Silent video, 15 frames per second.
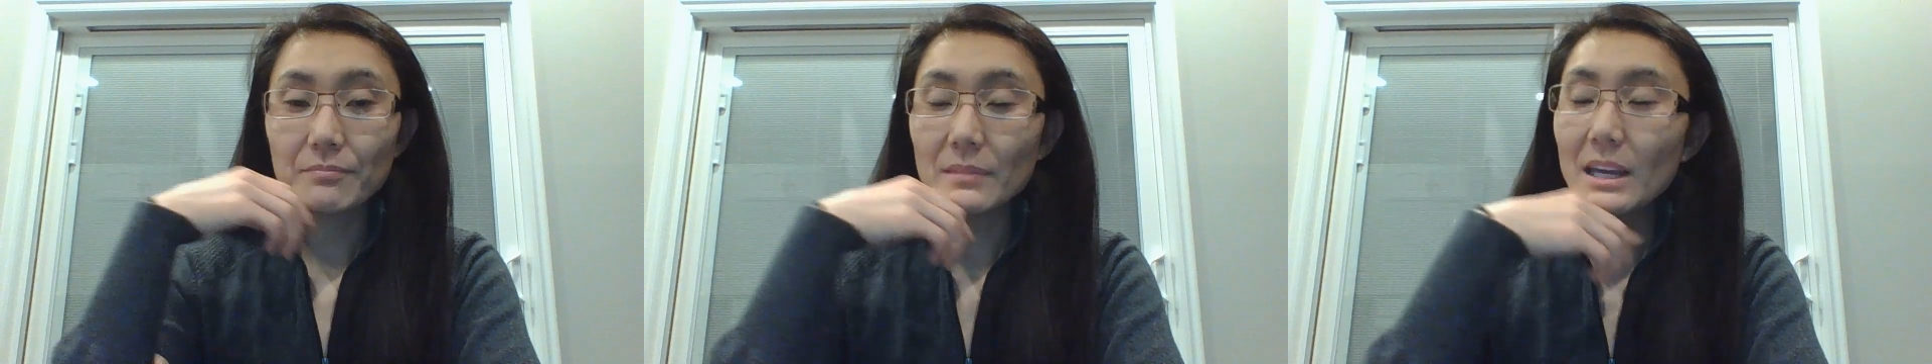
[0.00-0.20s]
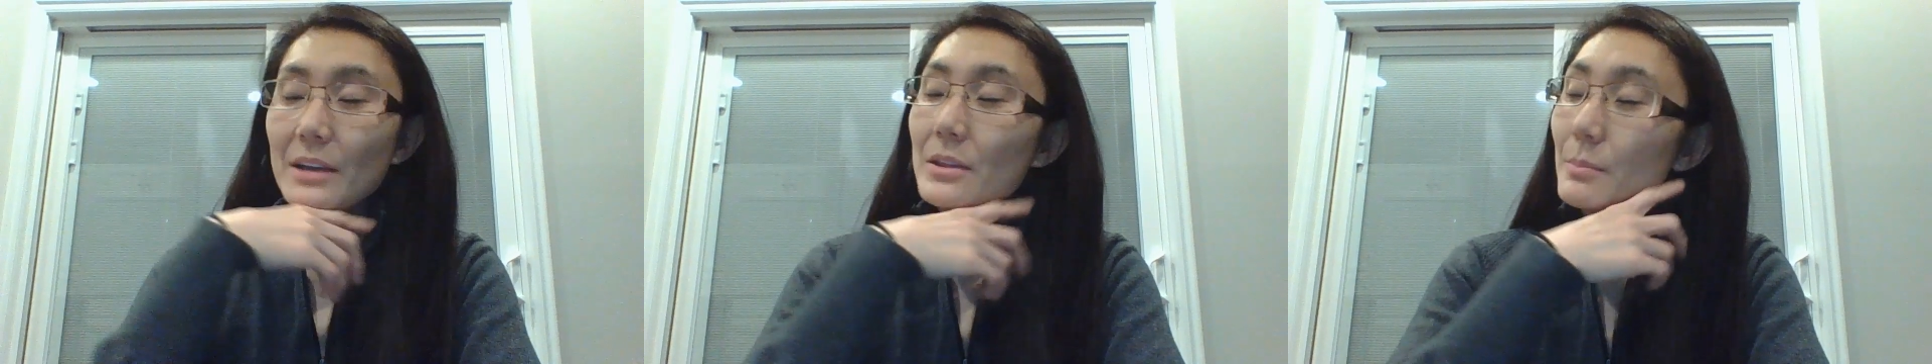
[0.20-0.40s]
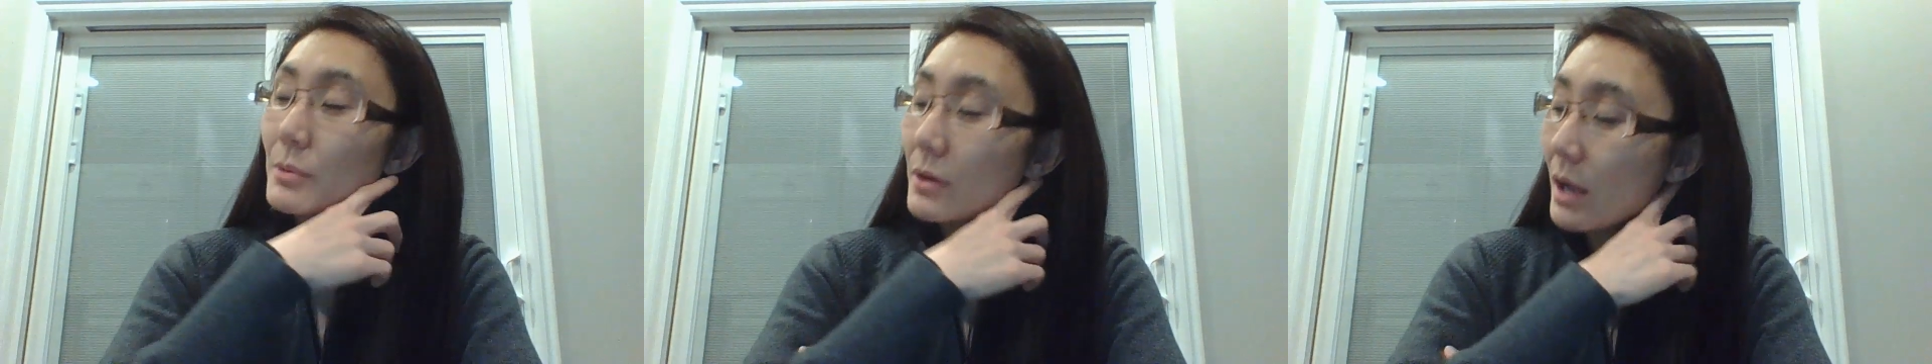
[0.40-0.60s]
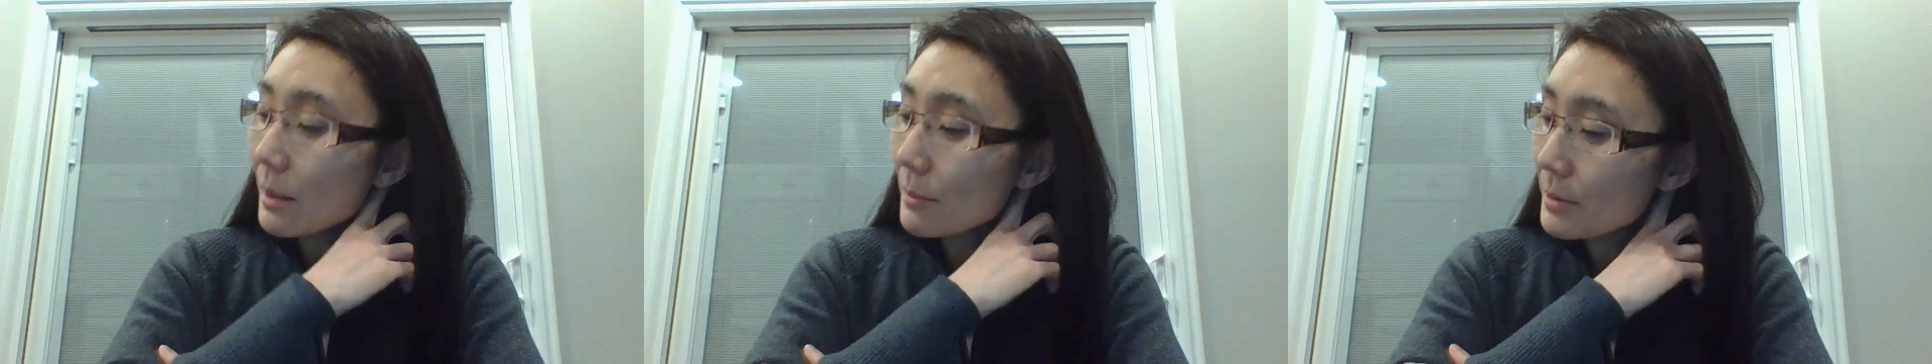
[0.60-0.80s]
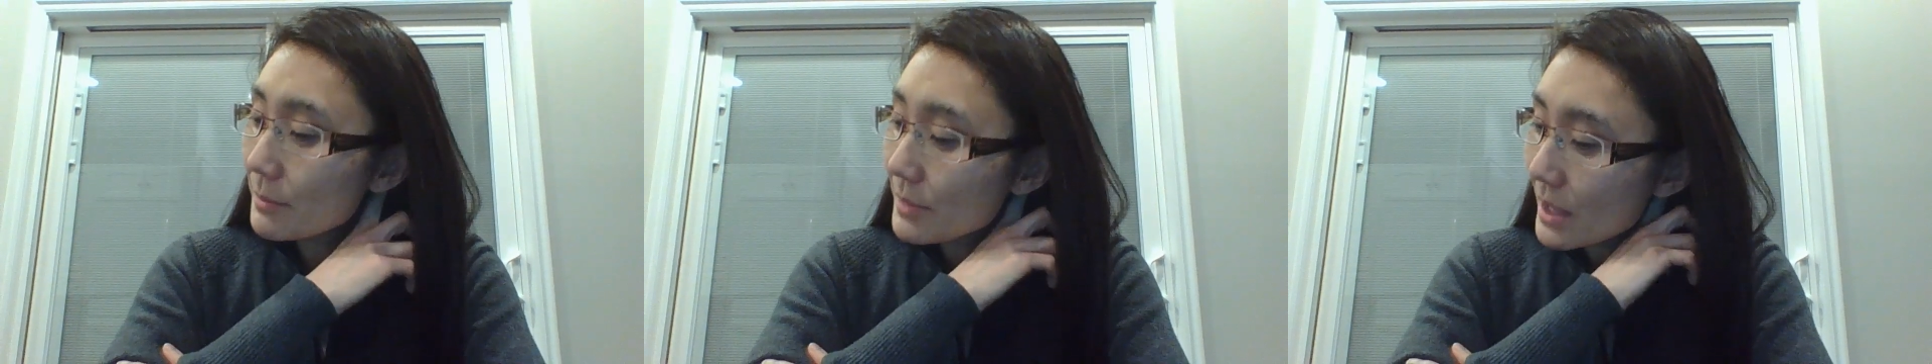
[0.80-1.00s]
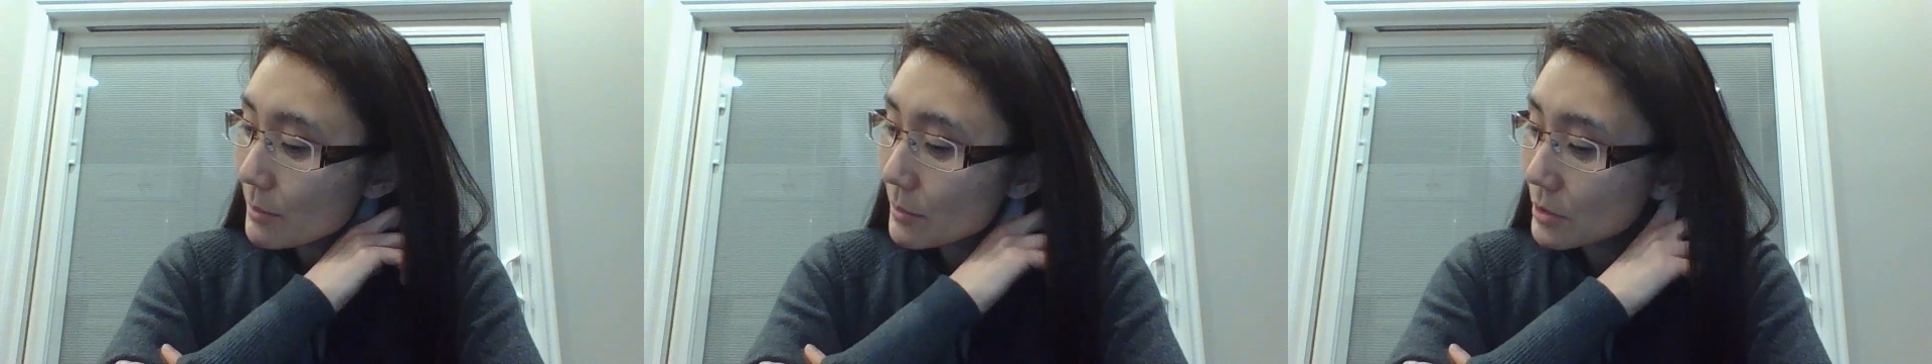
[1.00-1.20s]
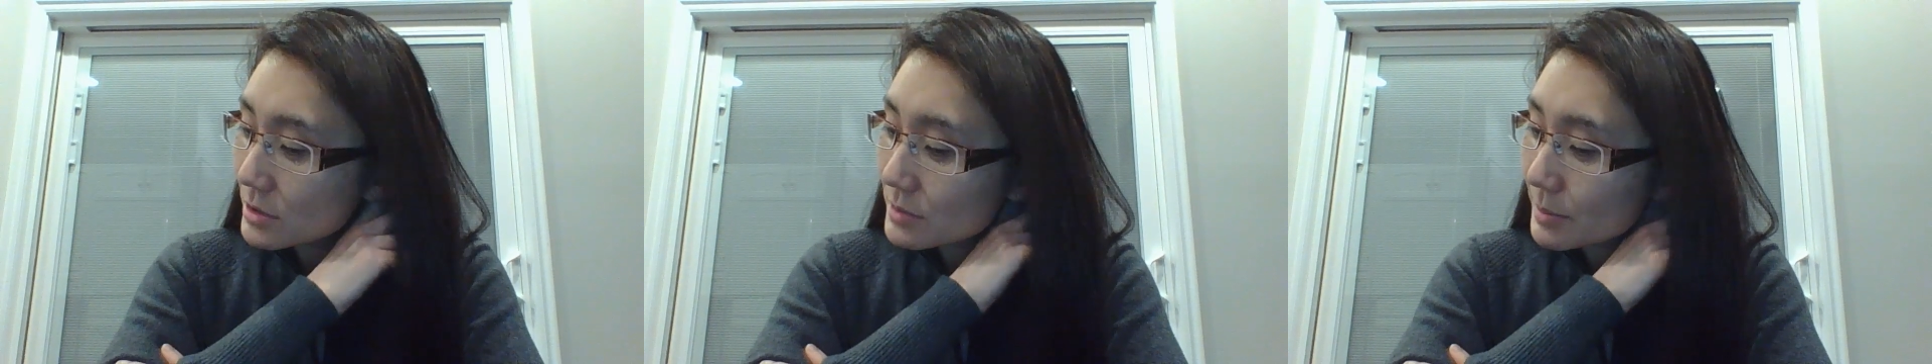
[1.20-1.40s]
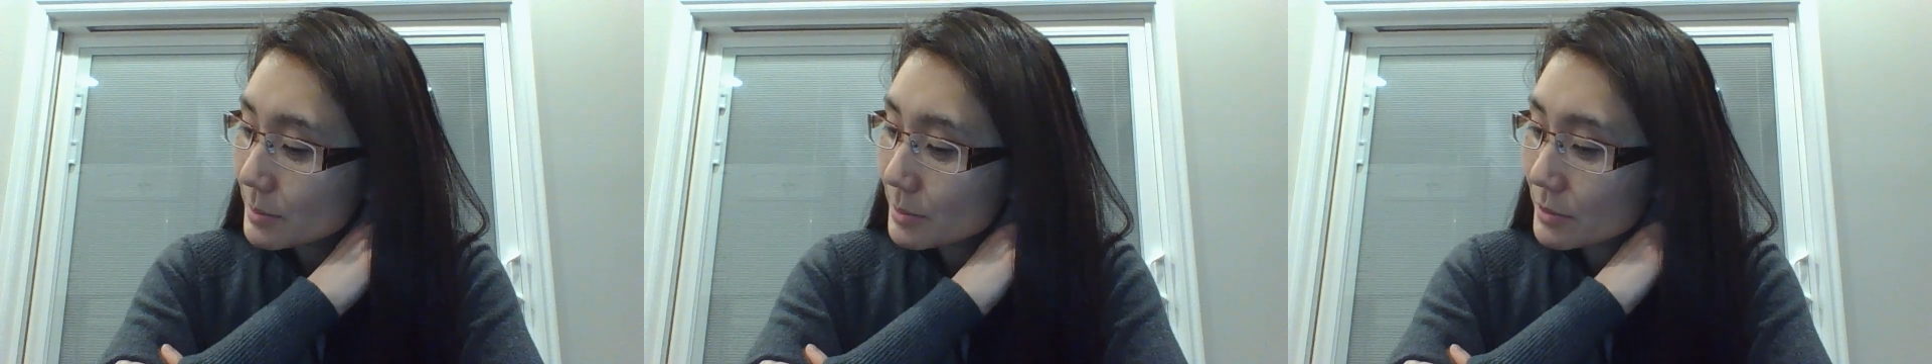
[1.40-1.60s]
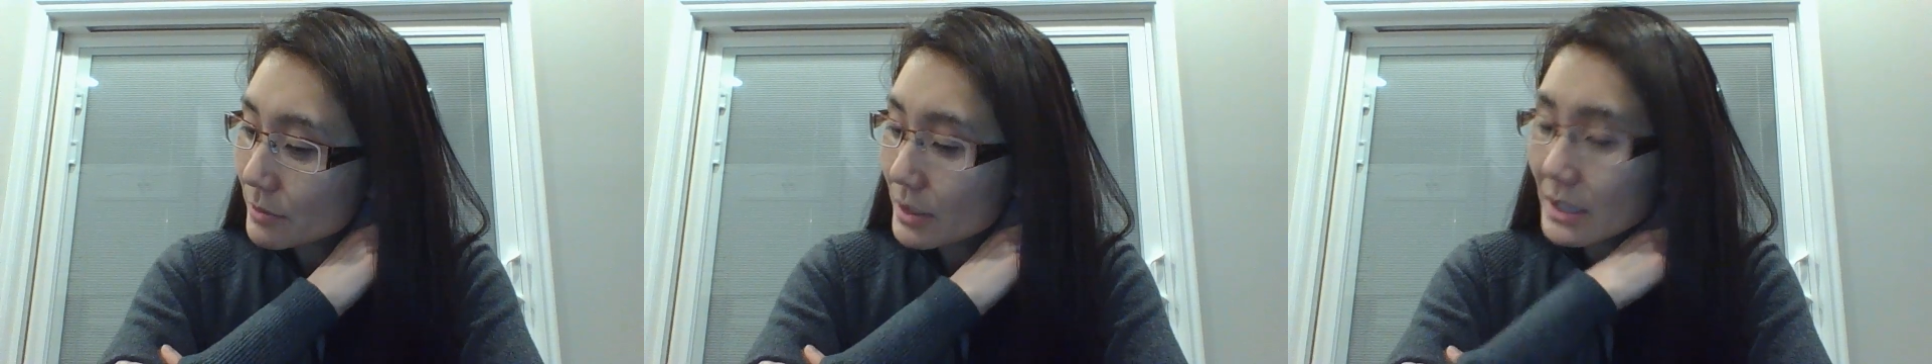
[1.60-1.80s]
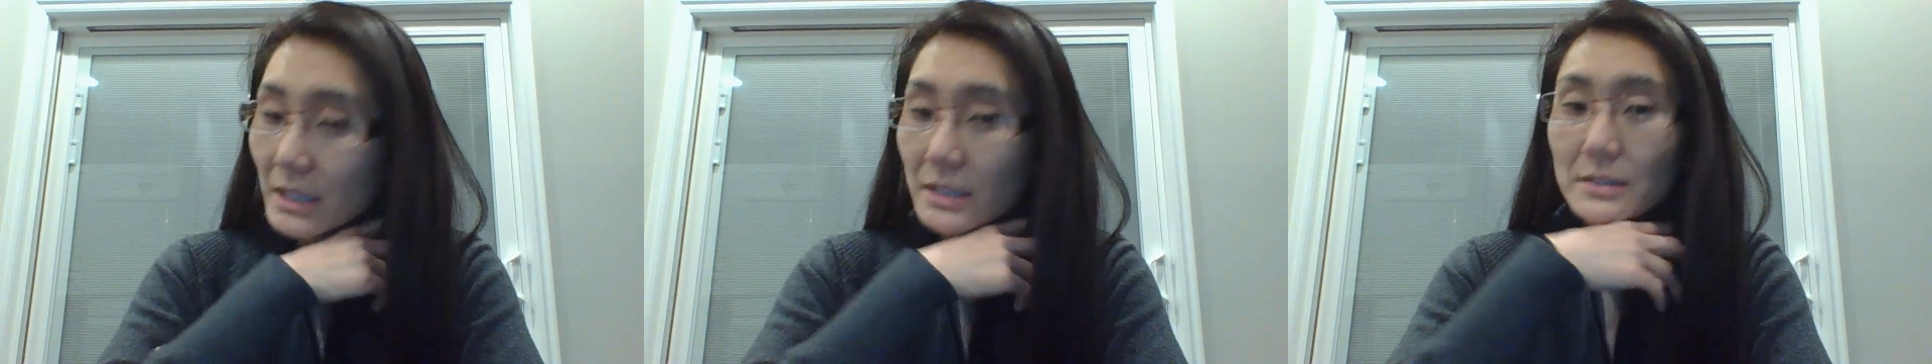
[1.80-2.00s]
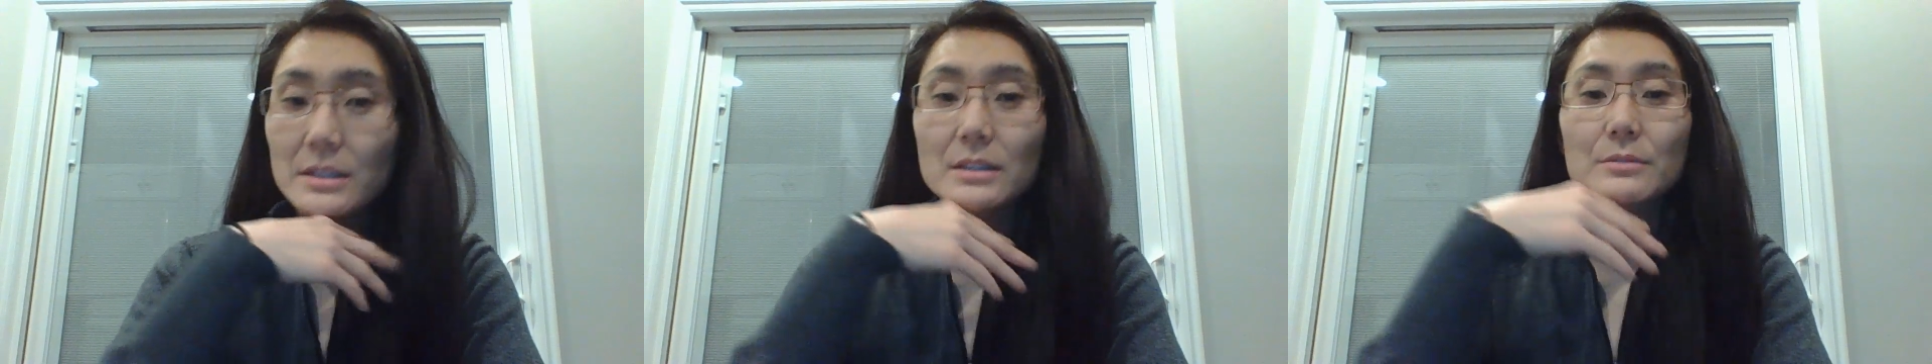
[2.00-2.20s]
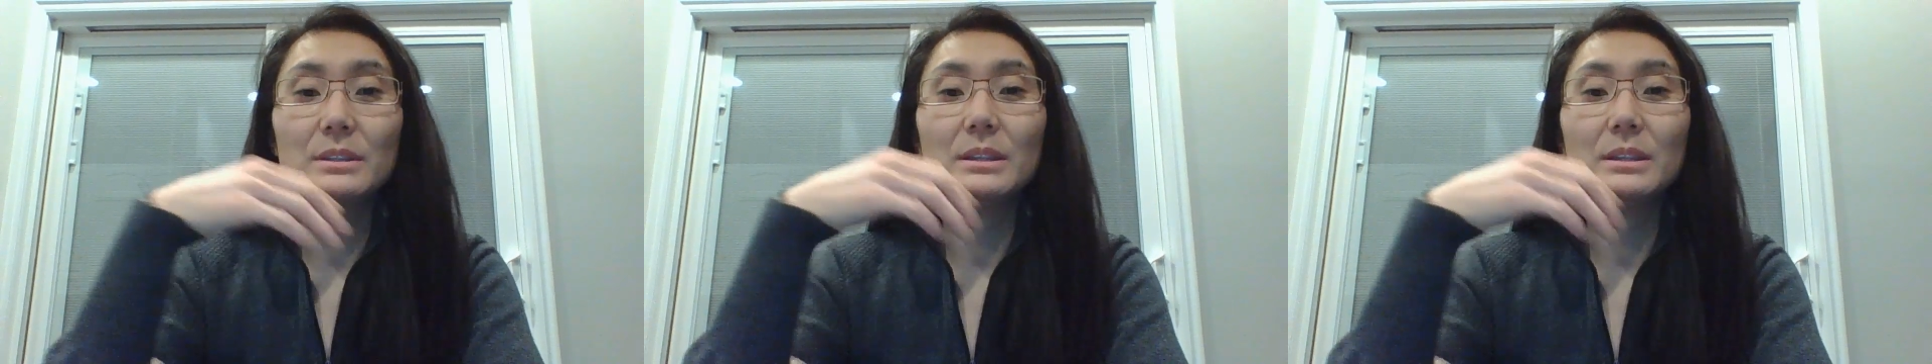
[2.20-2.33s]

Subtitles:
Now, the problem that most people run into